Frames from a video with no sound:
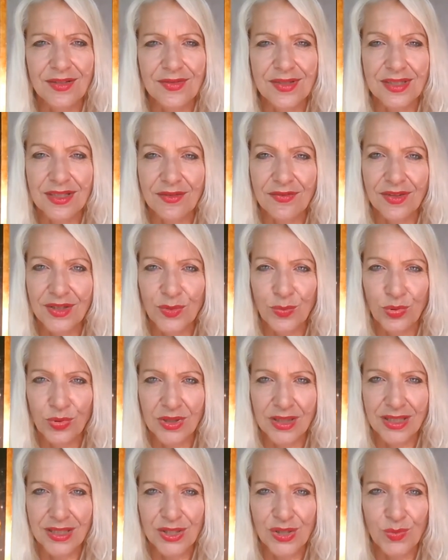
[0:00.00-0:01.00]
of stuff that you're
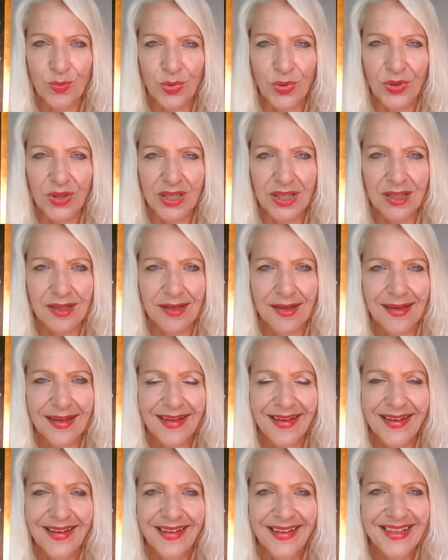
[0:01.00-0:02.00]
putting into your body.
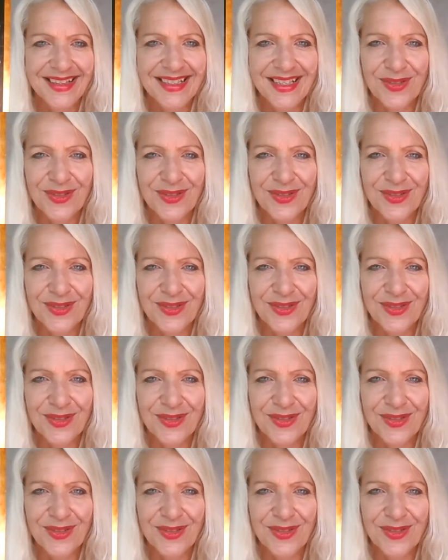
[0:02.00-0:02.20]
There's